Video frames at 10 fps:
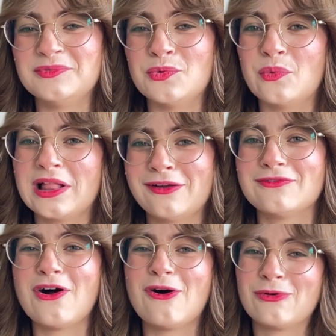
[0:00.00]
you will have
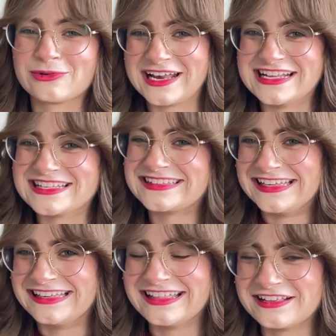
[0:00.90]
already
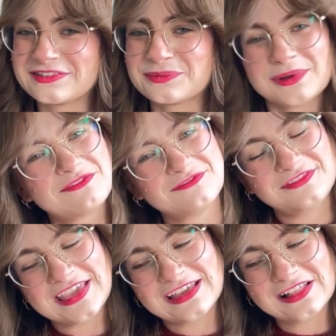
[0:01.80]
seen this
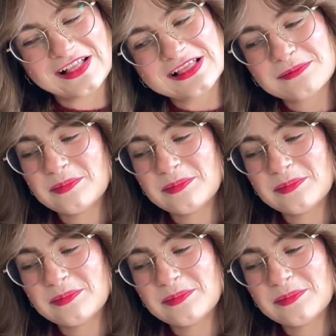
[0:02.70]
reveal,